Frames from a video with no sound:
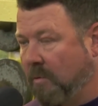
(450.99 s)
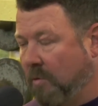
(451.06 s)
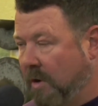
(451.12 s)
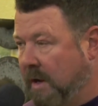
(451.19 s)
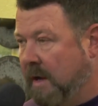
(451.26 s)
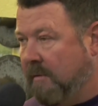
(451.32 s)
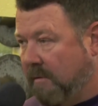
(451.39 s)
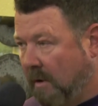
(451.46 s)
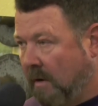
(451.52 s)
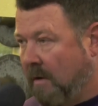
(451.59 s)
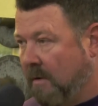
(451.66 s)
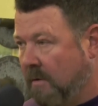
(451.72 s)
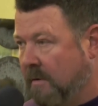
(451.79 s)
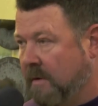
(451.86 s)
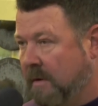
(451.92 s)
we have
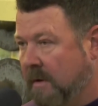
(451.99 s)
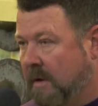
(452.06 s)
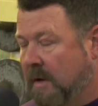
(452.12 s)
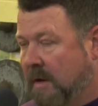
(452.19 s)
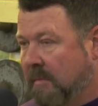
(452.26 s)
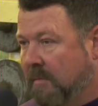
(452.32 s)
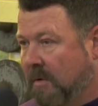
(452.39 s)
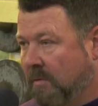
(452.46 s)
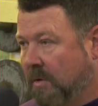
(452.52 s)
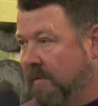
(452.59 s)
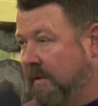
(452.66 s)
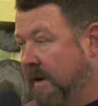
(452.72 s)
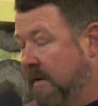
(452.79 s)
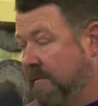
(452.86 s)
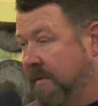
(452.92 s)
earned. But we've
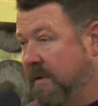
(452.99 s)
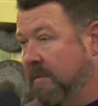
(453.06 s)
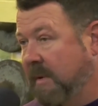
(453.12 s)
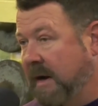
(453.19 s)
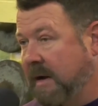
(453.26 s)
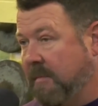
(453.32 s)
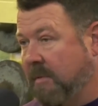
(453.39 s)
had a few bad